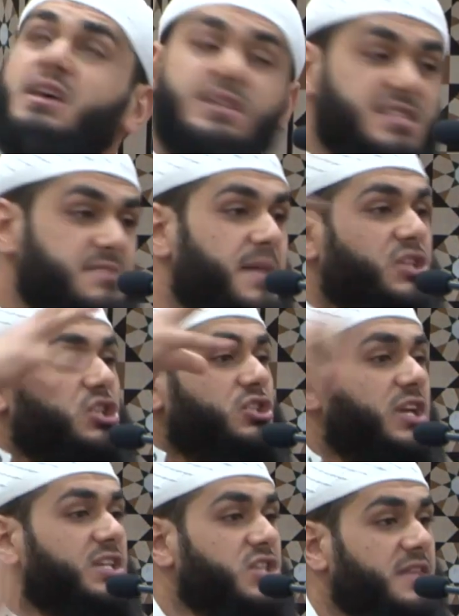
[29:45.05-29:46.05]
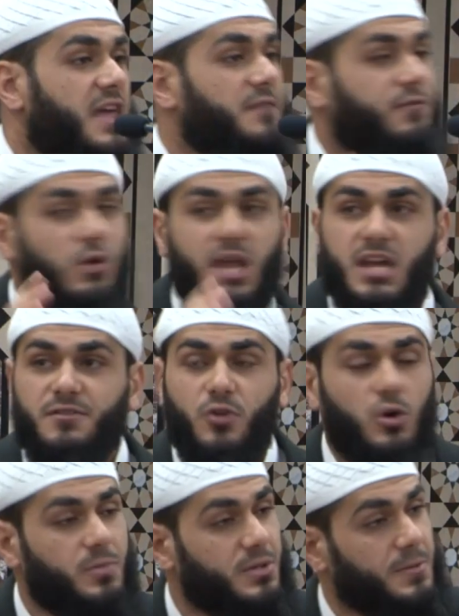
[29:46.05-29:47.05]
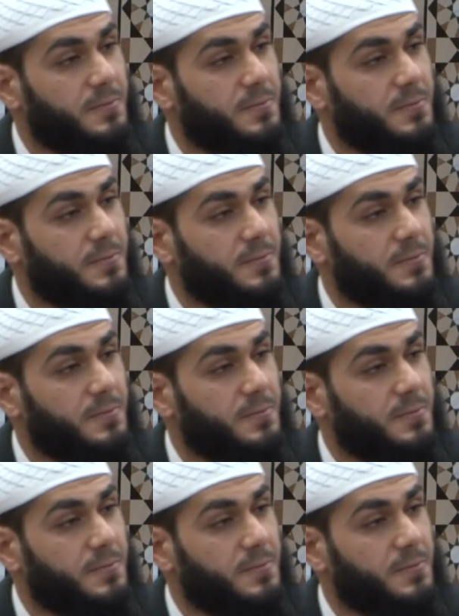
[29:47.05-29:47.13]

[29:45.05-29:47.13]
smash into each other and fall out of orbit.